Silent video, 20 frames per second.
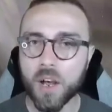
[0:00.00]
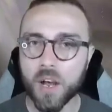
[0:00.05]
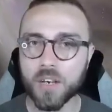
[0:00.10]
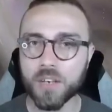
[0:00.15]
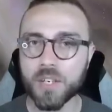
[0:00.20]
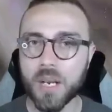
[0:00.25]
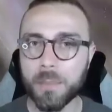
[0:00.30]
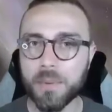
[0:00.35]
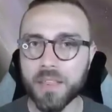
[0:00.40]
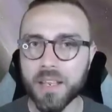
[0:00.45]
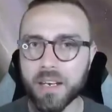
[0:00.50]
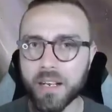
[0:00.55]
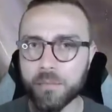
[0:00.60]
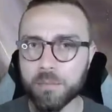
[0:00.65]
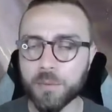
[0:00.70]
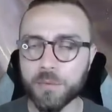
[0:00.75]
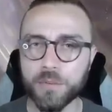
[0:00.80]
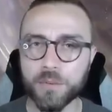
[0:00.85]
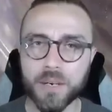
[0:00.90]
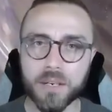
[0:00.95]
On top of that,
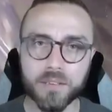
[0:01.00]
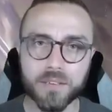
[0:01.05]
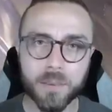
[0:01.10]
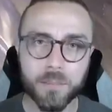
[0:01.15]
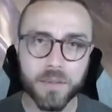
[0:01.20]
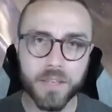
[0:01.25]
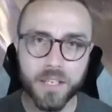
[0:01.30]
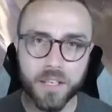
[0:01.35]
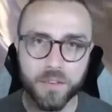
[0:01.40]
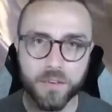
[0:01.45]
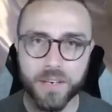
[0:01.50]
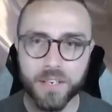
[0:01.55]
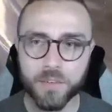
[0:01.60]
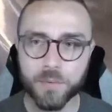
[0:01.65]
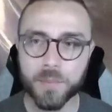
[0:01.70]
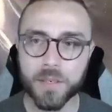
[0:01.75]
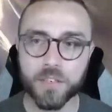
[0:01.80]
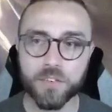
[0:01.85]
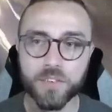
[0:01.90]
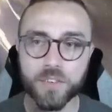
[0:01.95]
I've moved around some of the other
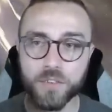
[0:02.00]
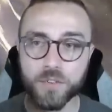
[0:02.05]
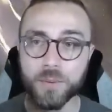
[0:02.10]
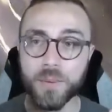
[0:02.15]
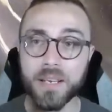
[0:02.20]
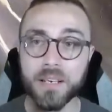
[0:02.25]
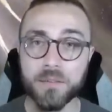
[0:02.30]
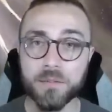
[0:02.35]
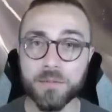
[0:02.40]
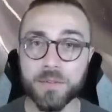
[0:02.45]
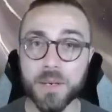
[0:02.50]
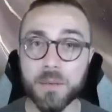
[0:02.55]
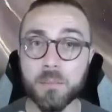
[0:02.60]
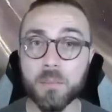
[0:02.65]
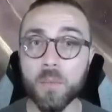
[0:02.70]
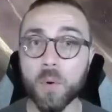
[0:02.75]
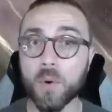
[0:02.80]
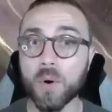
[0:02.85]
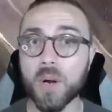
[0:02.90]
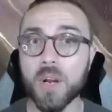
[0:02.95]
aspects just so I can fit
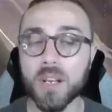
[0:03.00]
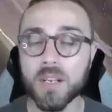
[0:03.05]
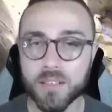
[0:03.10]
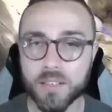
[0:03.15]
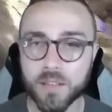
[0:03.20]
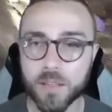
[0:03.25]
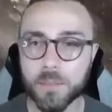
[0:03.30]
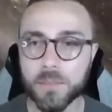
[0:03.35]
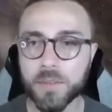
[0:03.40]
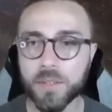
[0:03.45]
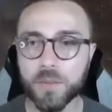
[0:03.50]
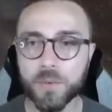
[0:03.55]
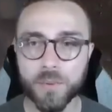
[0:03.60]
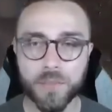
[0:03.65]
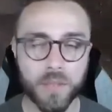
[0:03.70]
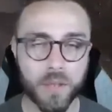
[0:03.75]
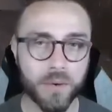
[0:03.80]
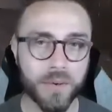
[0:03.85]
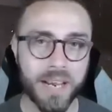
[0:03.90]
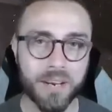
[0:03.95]
more onto the build
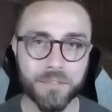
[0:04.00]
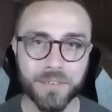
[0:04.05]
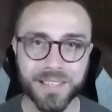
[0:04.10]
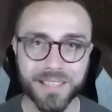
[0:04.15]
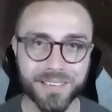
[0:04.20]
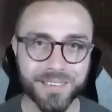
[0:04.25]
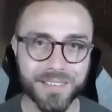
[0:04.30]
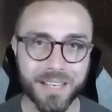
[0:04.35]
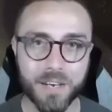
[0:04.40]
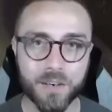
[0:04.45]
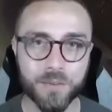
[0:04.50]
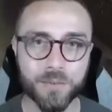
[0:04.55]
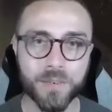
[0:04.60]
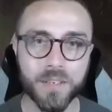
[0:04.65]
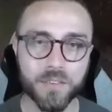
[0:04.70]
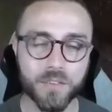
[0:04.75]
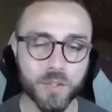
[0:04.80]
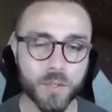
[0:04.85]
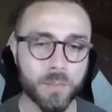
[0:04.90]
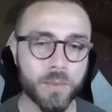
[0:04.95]
without having to
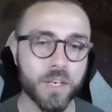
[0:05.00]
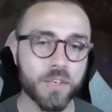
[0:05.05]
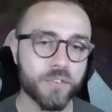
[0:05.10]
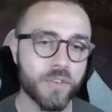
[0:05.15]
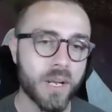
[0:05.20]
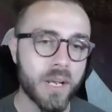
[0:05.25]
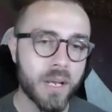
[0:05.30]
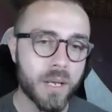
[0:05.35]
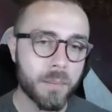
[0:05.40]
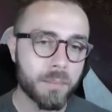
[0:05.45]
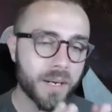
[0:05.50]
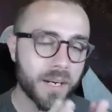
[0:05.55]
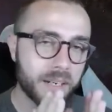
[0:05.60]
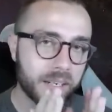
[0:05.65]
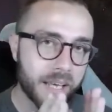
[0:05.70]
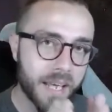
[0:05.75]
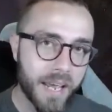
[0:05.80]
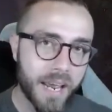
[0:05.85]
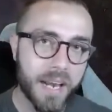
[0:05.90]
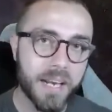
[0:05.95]
sacrifice so much,
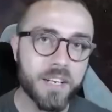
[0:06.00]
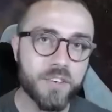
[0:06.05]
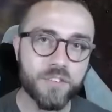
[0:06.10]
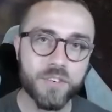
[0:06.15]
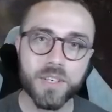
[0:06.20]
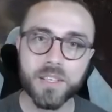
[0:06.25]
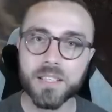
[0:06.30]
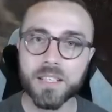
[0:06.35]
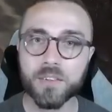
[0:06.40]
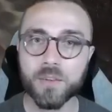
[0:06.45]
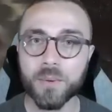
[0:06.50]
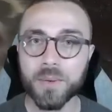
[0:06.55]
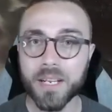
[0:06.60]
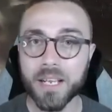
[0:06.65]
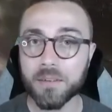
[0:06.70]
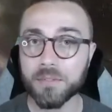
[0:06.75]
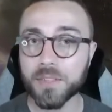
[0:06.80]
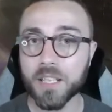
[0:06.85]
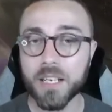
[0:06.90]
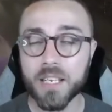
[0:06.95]
but any shield that's going
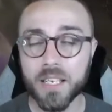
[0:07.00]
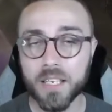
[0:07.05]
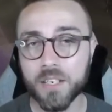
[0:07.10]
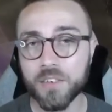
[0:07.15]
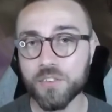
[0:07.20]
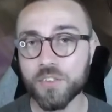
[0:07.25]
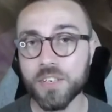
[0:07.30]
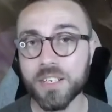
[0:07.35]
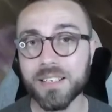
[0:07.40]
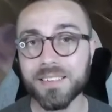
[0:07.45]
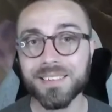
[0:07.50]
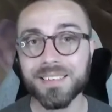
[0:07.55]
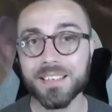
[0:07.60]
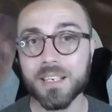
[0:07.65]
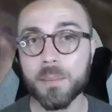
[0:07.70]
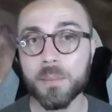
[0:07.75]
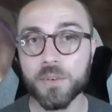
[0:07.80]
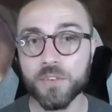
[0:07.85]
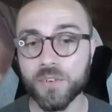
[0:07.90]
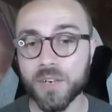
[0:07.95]
to have lucky hit chance,
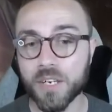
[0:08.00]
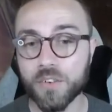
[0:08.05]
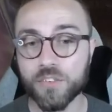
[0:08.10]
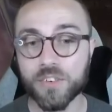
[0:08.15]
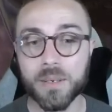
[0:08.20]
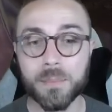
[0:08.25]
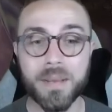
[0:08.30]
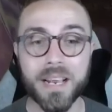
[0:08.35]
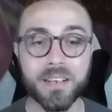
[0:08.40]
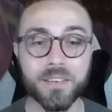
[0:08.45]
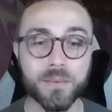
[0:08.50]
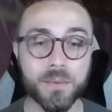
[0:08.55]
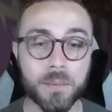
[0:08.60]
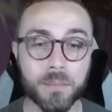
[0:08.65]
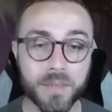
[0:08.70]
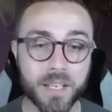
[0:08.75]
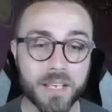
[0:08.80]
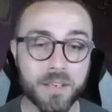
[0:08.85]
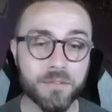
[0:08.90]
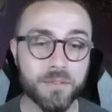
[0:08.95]
damage reduction, and
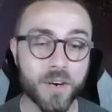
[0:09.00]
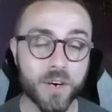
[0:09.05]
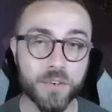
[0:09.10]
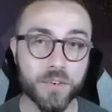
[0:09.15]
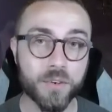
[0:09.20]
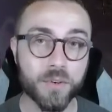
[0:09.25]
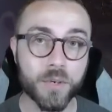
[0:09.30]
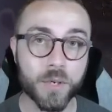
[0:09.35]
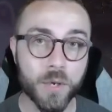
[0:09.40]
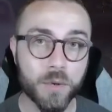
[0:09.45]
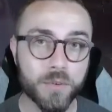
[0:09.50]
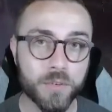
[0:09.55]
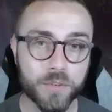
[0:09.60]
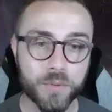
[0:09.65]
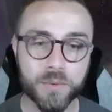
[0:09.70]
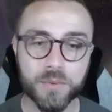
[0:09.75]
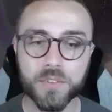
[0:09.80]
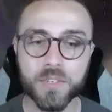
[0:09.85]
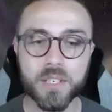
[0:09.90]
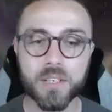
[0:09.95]
maximum life are your
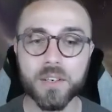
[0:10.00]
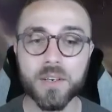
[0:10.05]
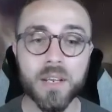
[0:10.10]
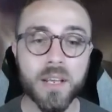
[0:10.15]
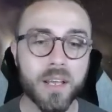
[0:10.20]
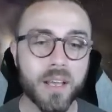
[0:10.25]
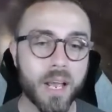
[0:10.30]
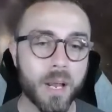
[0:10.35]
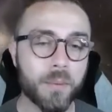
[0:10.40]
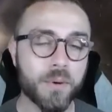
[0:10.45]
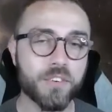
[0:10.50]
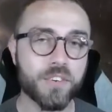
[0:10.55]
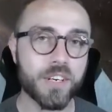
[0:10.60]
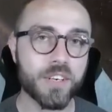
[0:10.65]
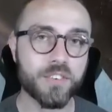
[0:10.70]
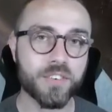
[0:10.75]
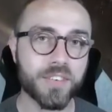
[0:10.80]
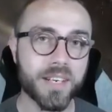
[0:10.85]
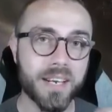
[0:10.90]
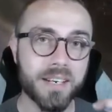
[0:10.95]
go-tos here. I wish
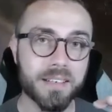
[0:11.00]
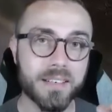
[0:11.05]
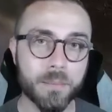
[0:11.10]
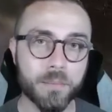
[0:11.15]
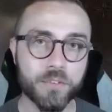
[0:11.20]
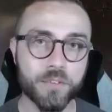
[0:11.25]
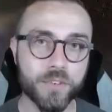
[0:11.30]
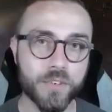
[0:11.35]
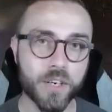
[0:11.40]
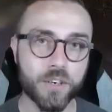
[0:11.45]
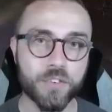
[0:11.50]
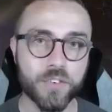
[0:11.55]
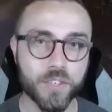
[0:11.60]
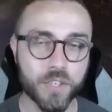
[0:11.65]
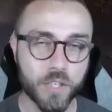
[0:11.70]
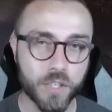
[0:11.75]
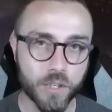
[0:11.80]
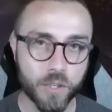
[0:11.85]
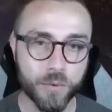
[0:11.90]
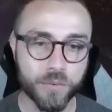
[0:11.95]
I just had damage reduction
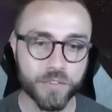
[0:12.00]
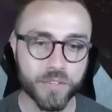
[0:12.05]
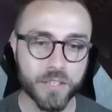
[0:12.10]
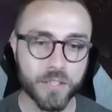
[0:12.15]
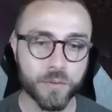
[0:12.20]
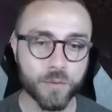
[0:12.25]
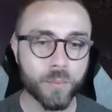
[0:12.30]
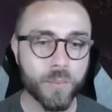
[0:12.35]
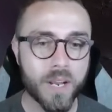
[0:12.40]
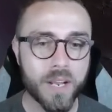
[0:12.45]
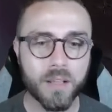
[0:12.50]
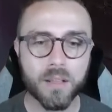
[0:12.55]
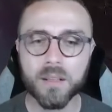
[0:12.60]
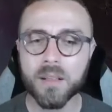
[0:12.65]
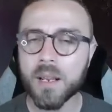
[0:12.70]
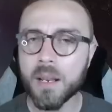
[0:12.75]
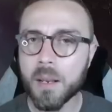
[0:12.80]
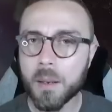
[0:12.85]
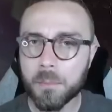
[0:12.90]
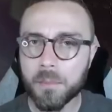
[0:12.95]
to close as
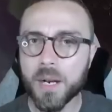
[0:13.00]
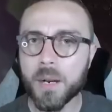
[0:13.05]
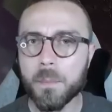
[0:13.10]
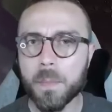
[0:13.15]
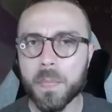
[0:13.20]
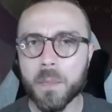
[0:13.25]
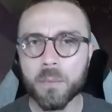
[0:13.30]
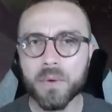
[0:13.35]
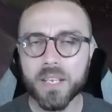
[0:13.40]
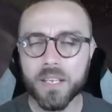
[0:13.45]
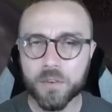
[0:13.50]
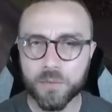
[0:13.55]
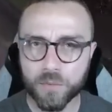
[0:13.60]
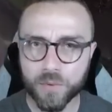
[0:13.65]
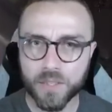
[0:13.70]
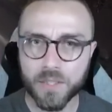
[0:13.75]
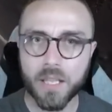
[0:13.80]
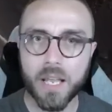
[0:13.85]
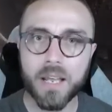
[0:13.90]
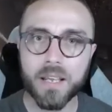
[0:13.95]
well, but we can
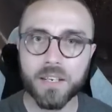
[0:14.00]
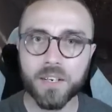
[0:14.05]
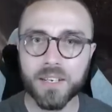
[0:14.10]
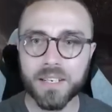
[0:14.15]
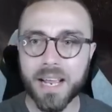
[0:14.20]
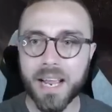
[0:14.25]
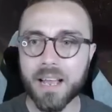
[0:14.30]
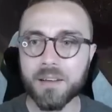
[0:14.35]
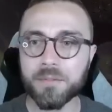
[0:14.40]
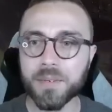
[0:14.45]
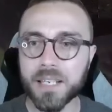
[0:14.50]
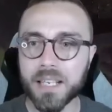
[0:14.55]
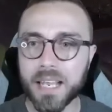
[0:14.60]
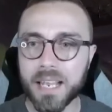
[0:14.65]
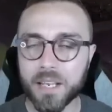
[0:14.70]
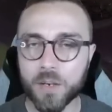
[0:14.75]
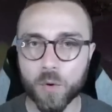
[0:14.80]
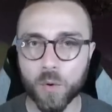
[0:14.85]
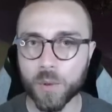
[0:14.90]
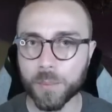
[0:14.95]
rely on having
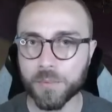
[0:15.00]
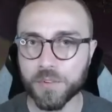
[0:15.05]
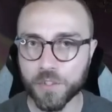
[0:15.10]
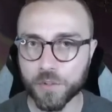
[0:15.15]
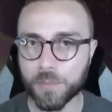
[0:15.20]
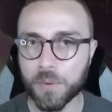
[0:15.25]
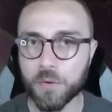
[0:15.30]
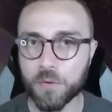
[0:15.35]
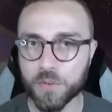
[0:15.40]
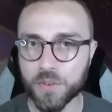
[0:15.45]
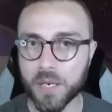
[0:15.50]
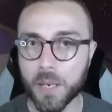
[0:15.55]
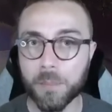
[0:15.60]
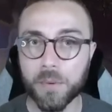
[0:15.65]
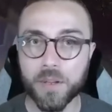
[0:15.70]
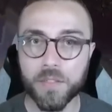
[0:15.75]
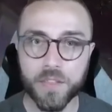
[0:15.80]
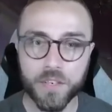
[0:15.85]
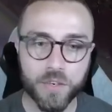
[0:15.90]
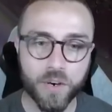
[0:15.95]
a corpse explosion
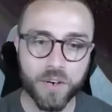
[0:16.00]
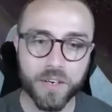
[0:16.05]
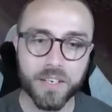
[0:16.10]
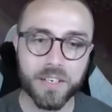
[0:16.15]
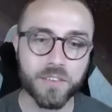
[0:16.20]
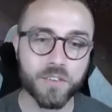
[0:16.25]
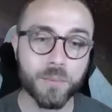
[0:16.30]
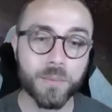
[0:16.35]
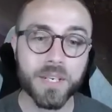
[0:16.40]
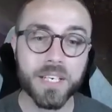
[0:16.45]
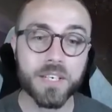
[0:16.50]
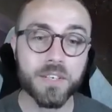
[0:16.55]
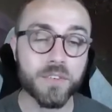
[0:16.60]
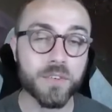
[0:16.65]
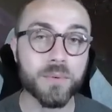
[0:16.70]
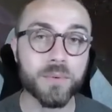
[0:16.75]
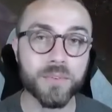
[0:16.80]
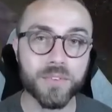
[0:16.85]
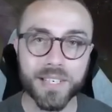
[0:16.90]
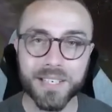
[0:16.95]
up on the target so we can
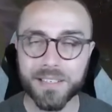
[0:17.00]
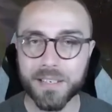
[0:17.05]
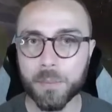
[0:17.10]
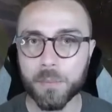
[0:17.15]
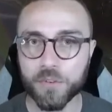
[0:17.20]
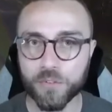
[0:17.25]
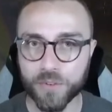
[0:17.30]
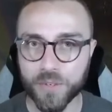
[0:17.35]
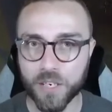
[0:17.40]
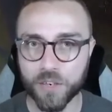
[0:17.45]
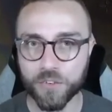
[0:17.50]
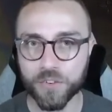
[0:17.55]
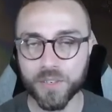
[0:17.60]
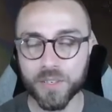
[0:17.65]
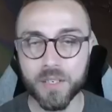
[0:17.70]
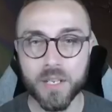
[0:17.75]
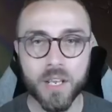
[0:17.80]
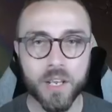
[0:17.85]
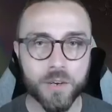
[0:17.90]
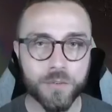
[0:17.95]
use damage
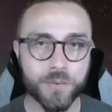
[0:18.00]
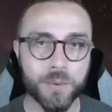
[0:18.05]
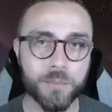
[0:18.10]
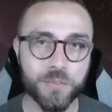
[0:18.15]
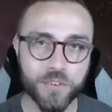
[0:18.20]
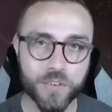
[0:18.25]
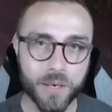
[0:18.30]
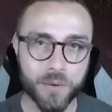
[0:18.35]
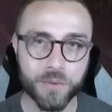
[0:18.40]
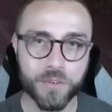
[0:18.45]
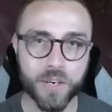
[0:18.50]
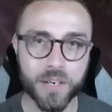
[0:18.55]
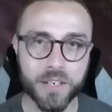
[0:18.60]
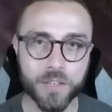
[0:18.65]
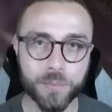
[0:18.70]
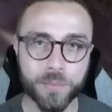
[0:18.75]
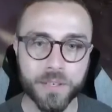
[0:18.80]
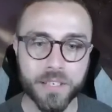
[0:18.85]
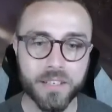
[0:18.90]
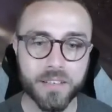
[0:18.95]
reduction from shadow
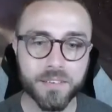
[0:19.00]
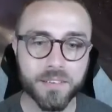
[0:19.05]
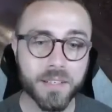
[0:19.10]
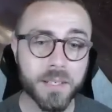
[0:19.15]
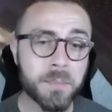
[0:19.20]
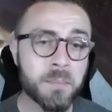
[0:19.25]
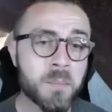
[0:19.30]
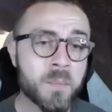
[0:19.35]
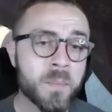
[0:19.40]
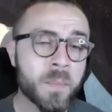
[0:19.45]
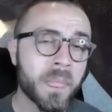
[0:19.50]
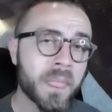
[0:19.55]
targets pretty easily.